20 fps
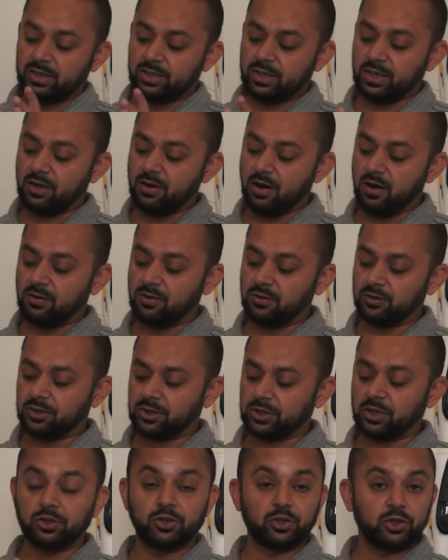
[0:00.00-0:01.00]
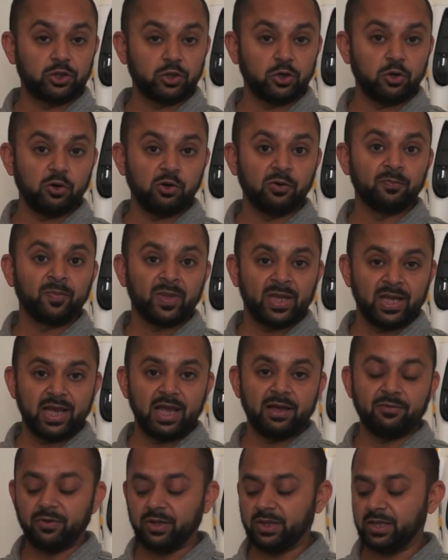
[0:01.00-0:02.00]
the goggles show
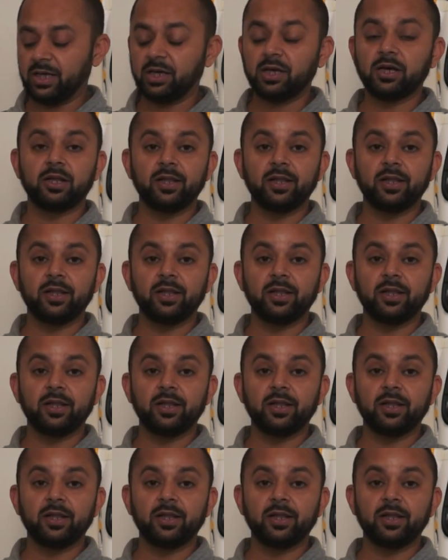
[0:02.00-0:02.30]
everything